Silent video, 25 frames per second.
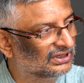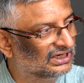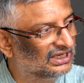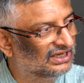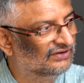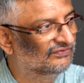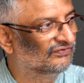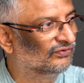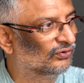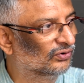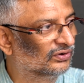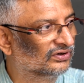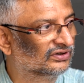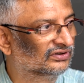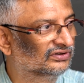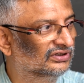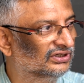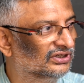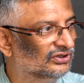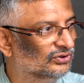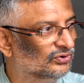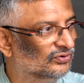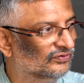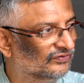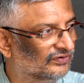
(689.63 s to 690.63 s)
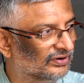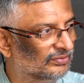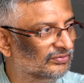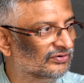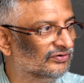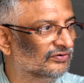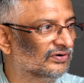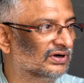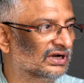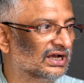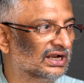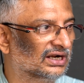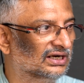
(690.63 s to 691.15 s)
defocusing you from
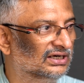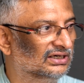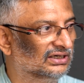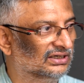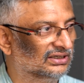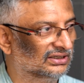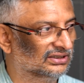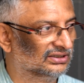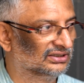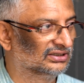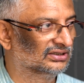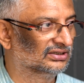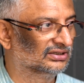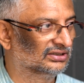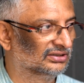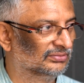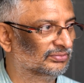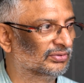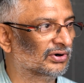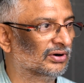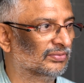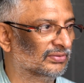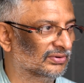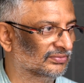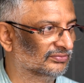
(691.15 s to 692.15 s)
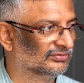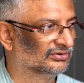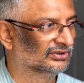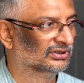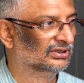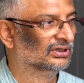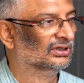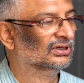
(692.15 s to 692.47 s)
your current problems.